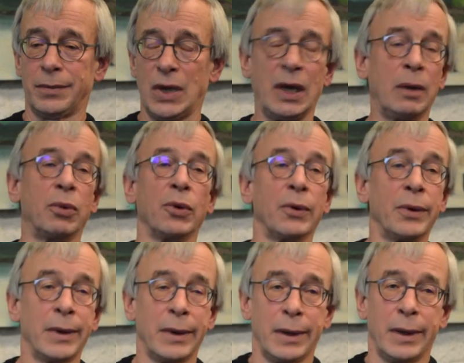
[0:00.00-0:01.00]
Hebrew?
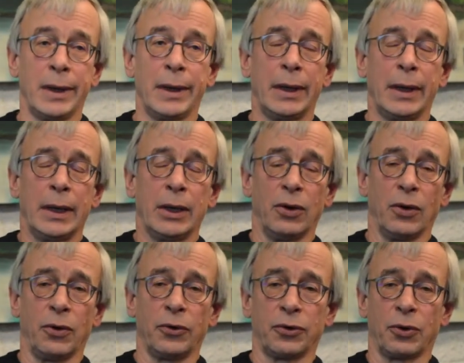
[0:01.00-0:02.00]

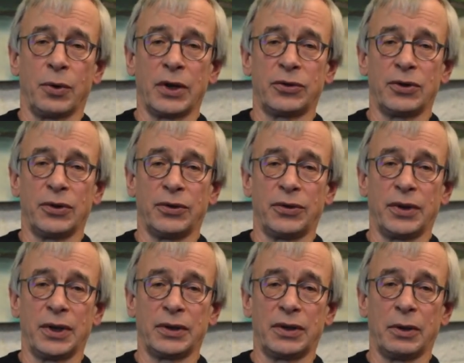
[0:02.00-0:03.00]
Those are questions
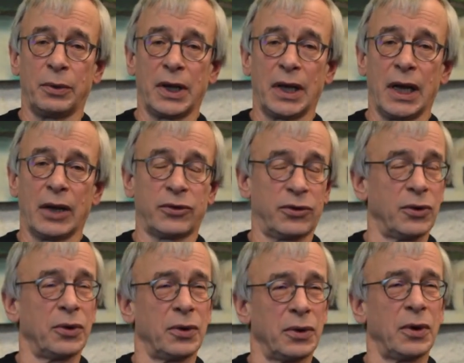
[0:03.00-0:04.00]
that we can ask.
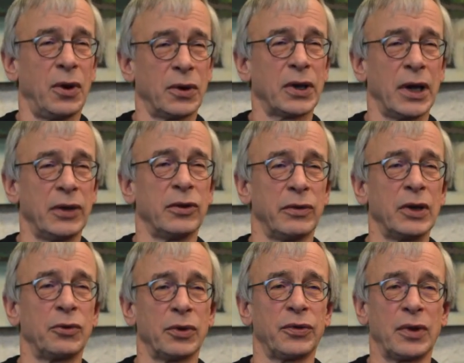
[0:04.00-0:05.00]
So all kinds of
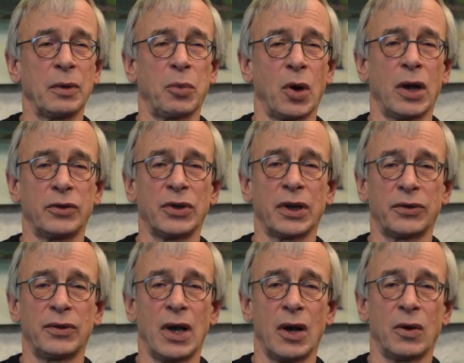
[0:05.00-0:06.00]
interesting
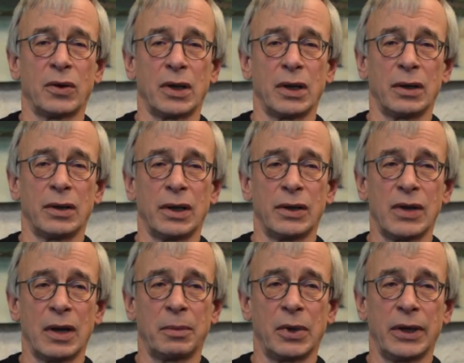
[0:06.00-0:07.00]
projects now can
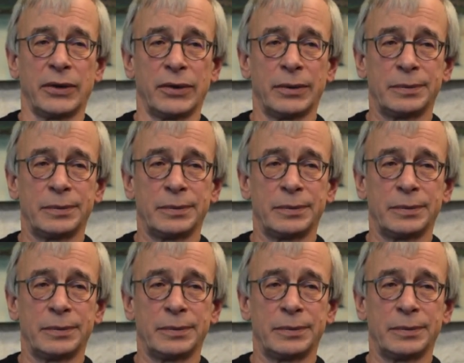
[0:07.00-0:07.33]
take place.